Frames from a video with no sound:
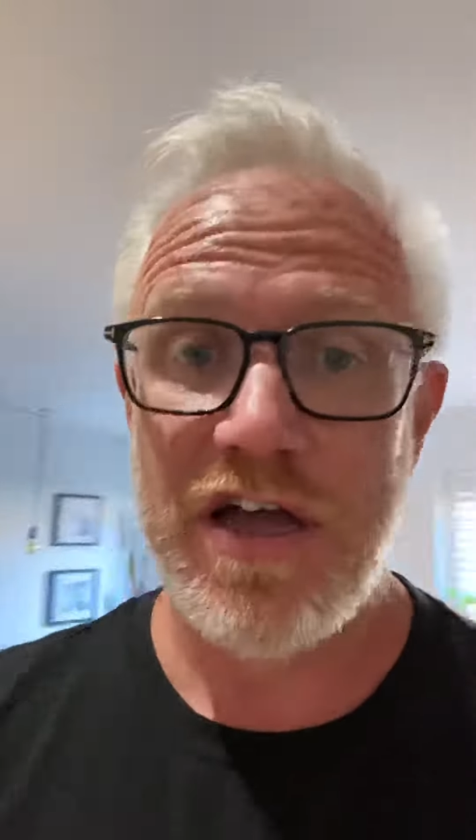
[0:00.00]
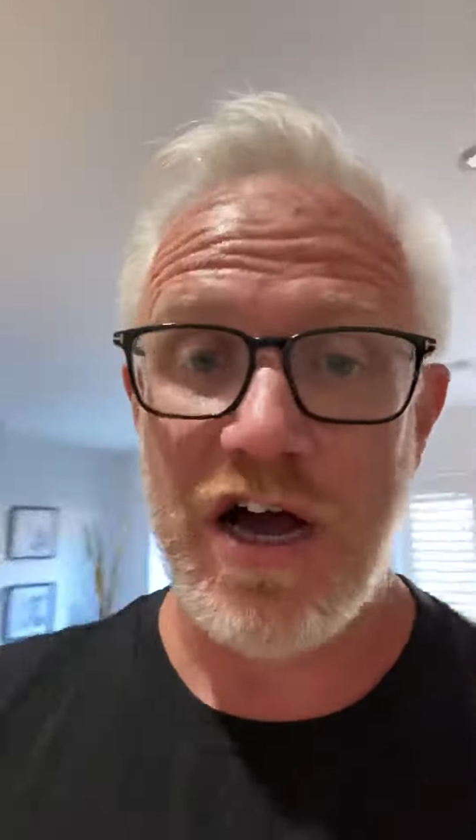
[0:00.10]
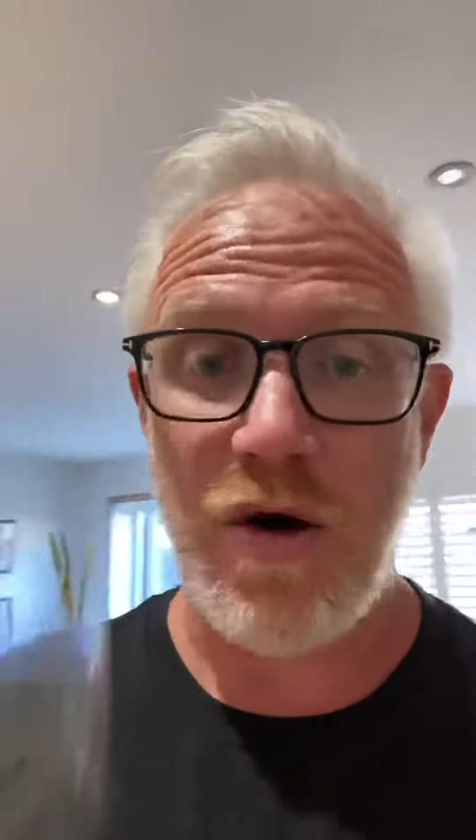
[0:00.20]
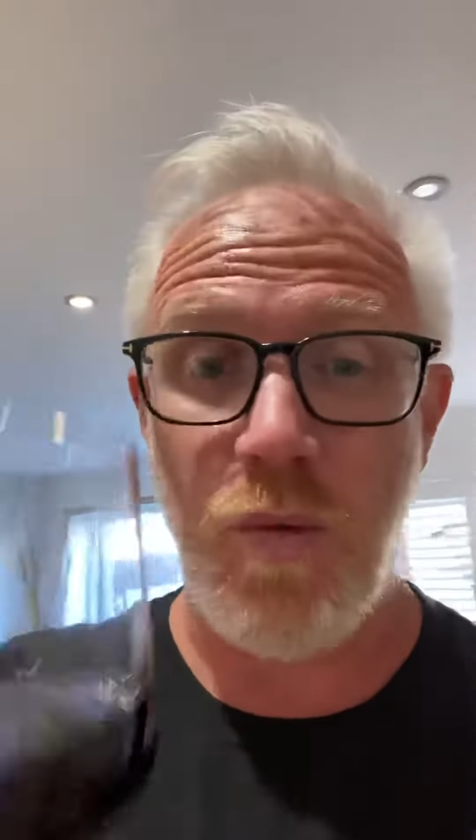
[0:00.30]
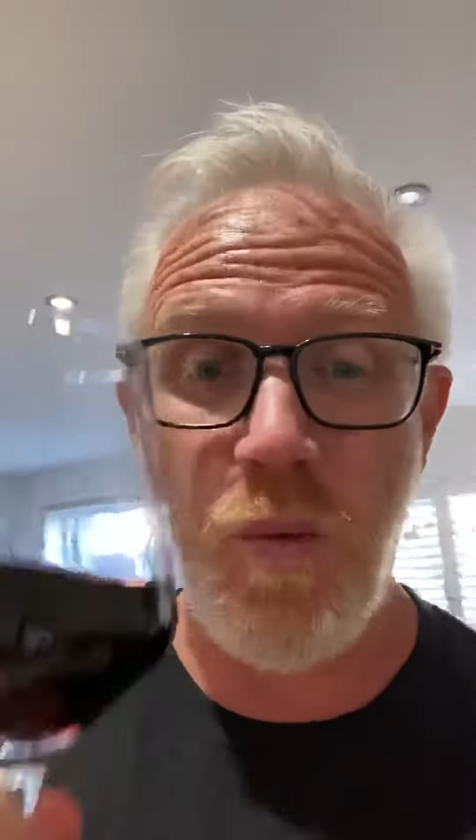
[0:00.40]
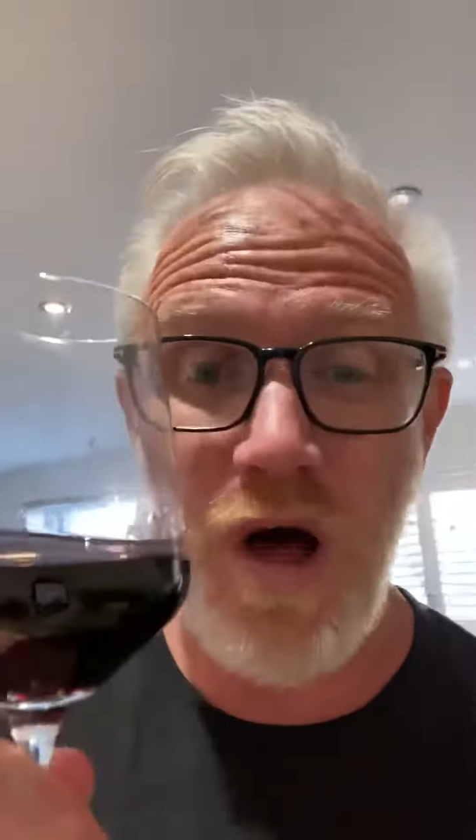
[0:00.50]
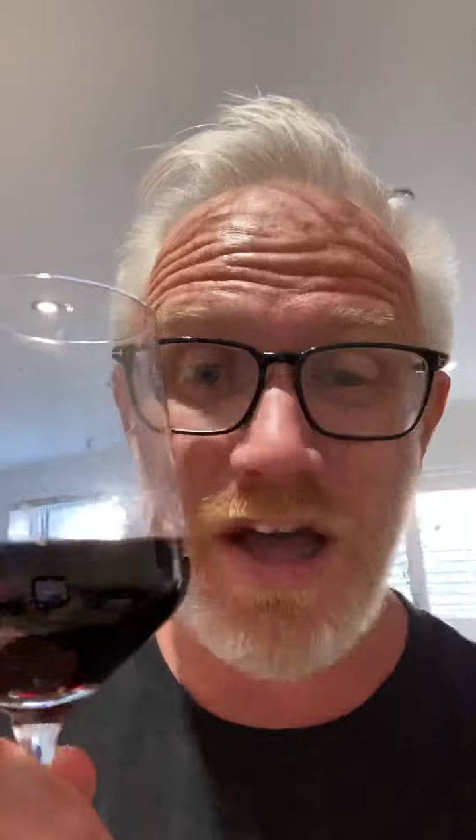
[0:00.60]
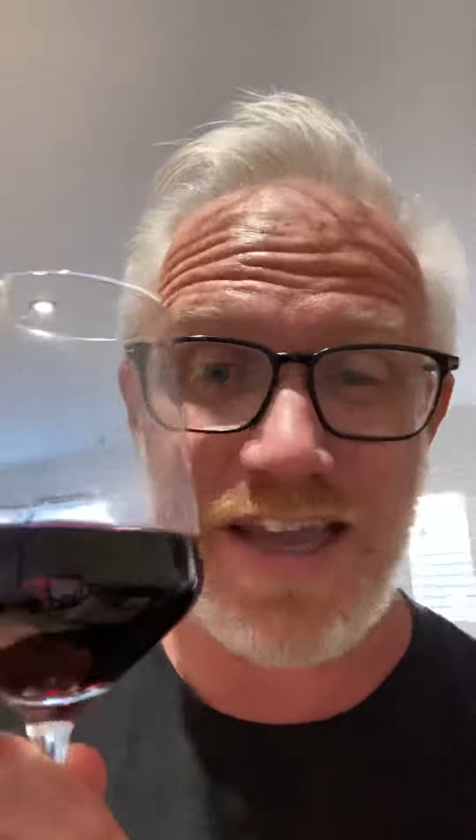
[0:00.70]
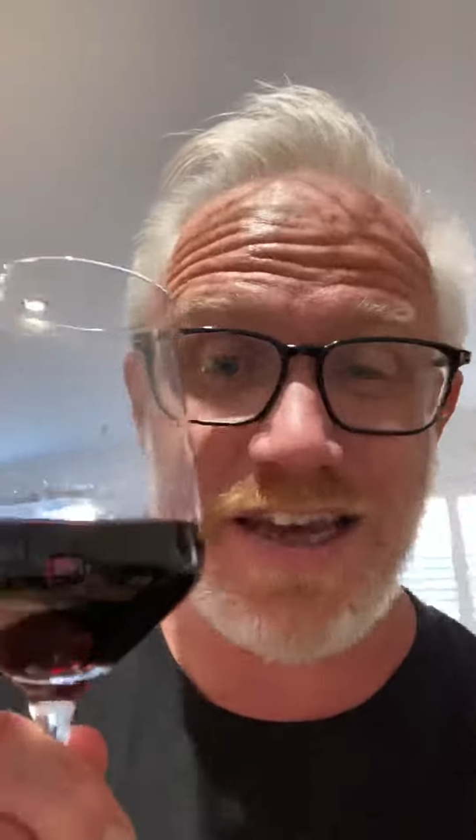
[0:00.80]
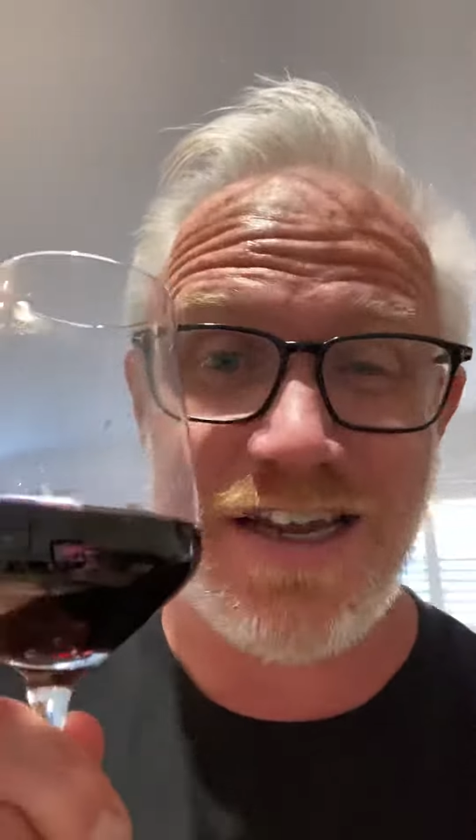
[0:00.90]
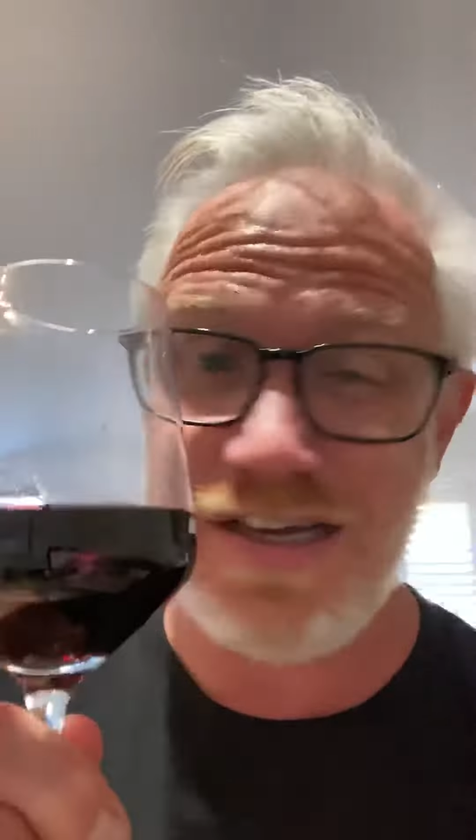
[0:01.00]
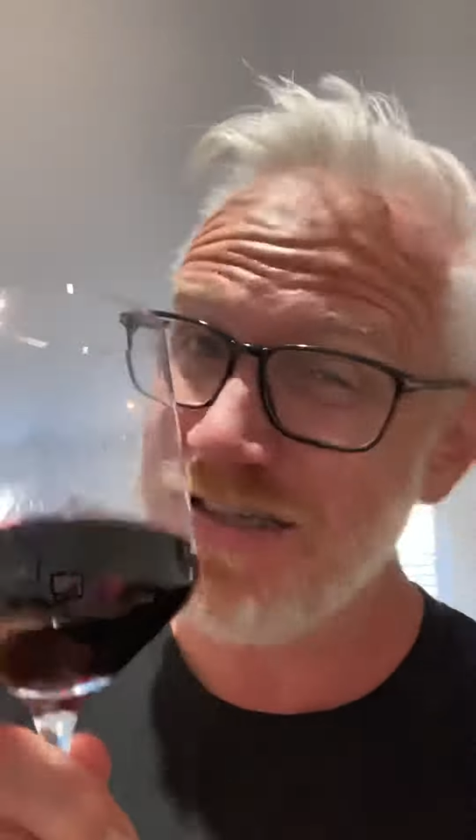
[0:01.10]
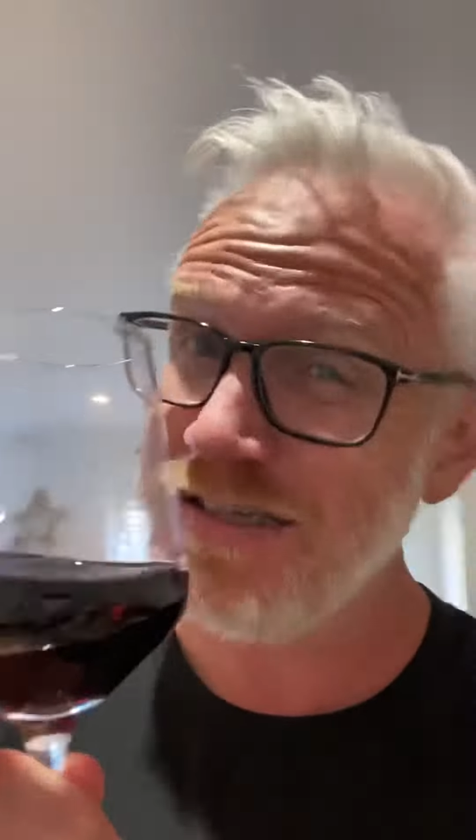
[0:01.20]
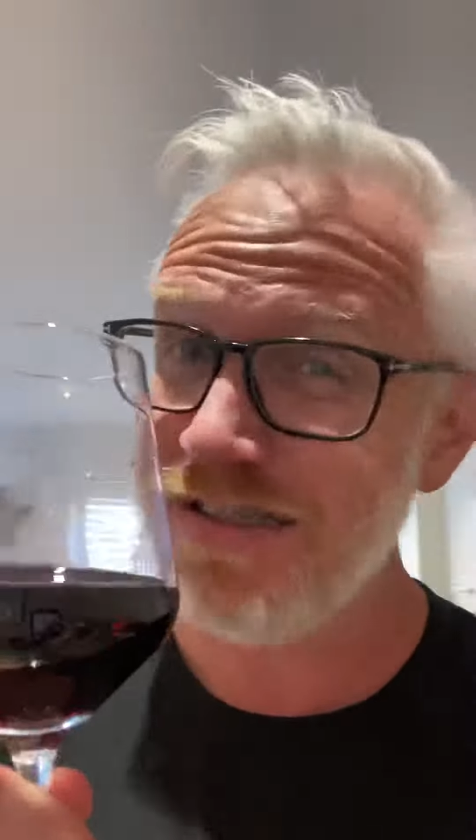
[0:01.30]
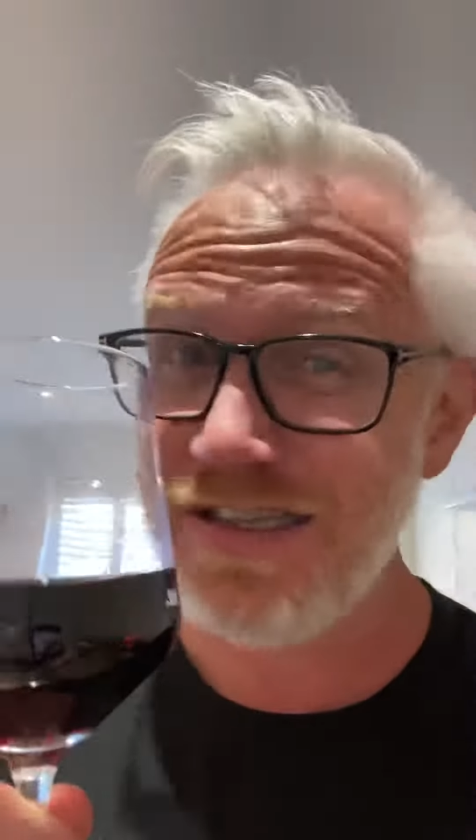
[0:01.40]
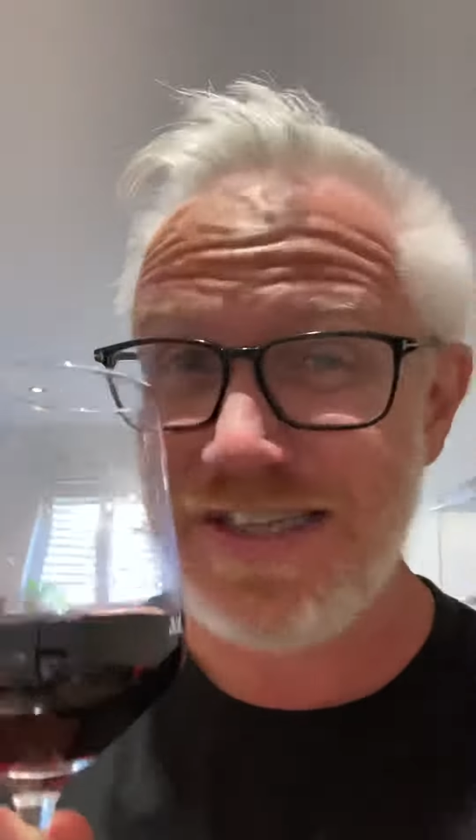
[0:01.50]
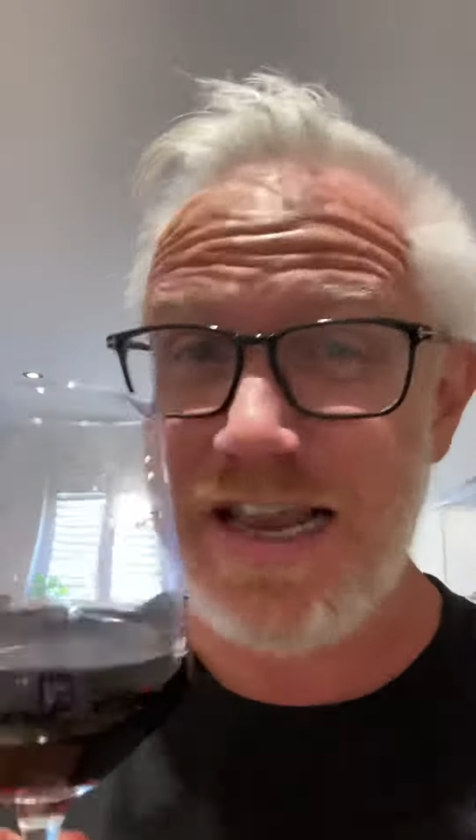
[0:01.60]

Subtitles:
a wine that's